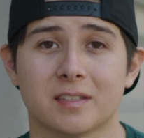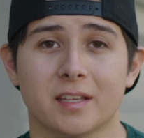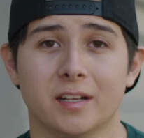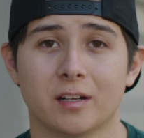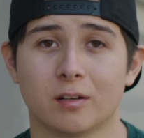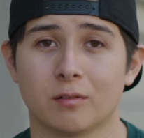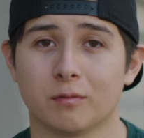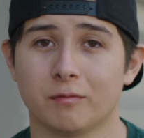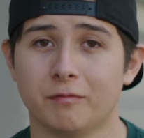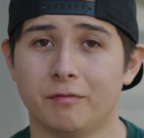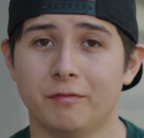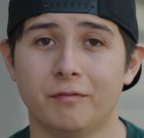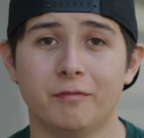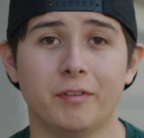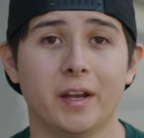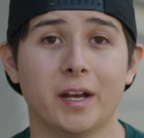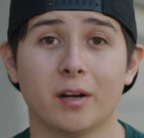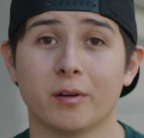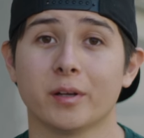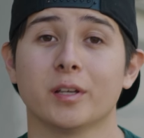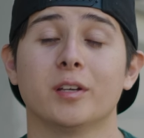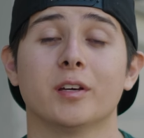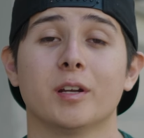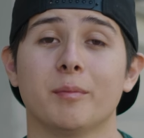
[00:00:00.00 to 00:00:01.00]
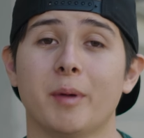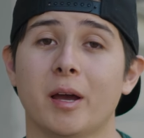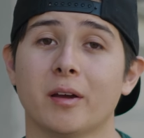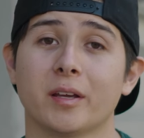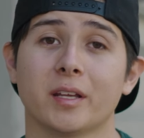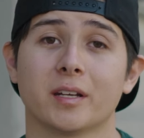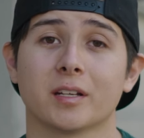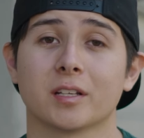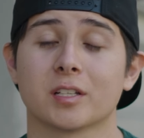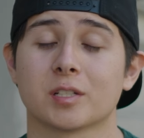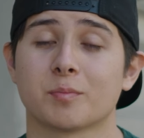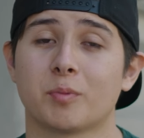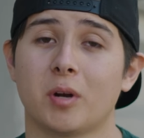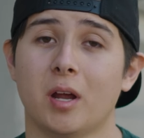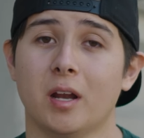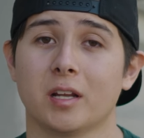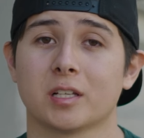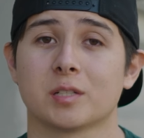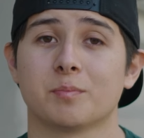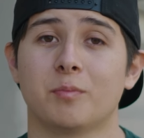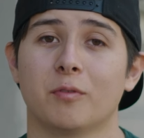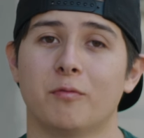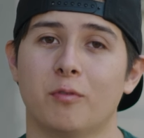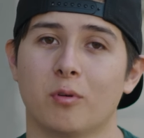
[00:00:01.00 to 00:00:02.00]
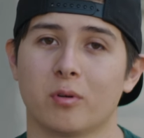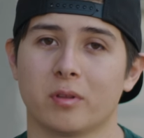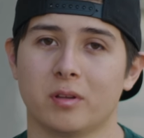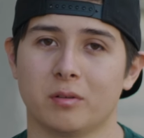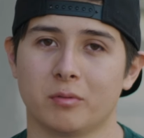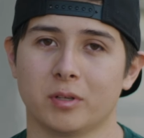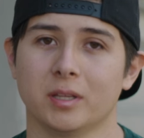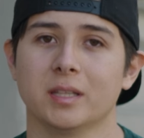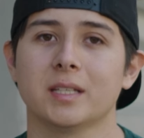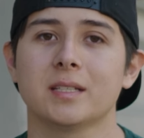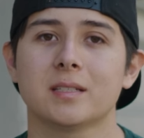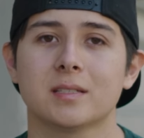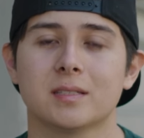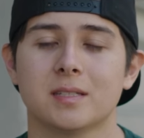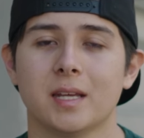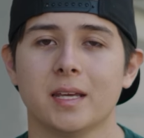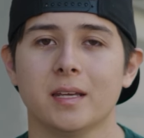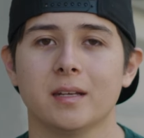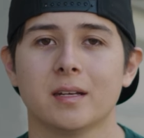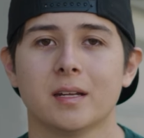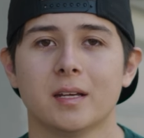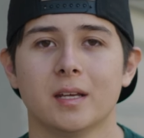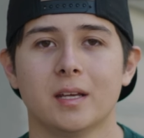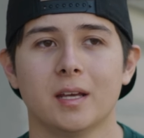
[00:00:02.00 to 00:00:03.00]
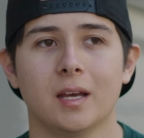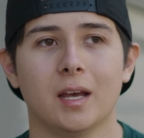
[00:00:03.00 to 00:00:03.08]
They're very good about getting us products before the release date.